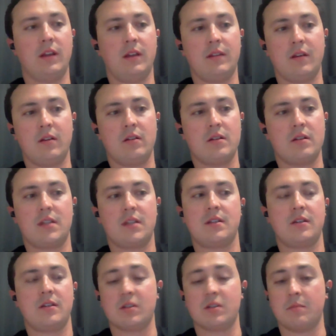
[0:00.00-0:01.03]
There's
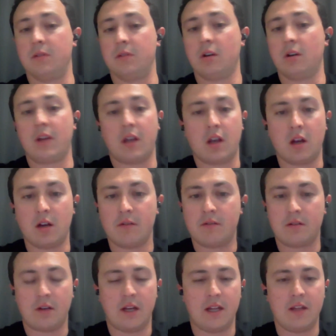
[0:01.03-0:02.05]
a learning curve,
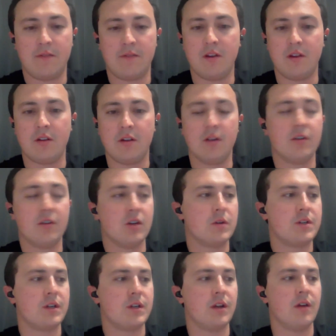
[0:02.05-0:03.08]
right? If you don't know
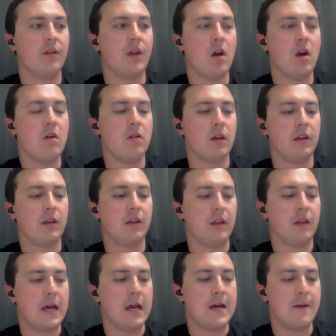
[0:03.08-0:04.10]
what you don't know,
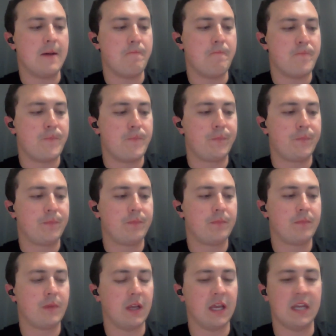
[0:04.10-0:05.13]
and
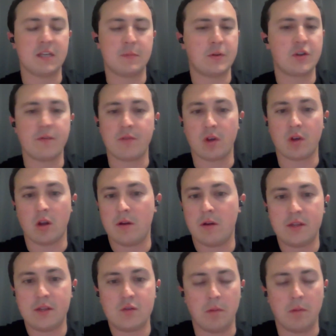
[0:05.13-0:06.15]
again, especially if you're going
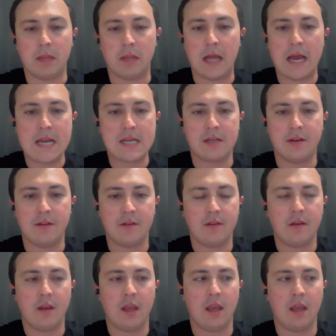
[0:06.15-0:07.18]
into it blind,
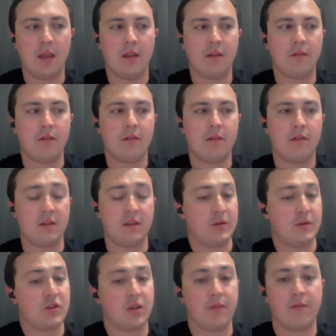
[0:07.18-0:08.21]
and
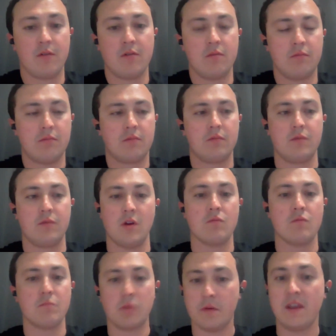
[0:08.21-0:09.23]
especially if you
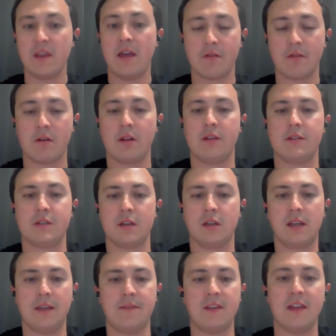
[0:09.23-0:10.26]
don't put the effort in to
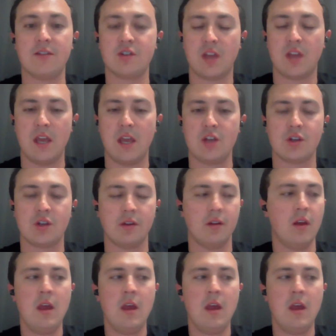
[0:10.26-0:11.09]
get the education,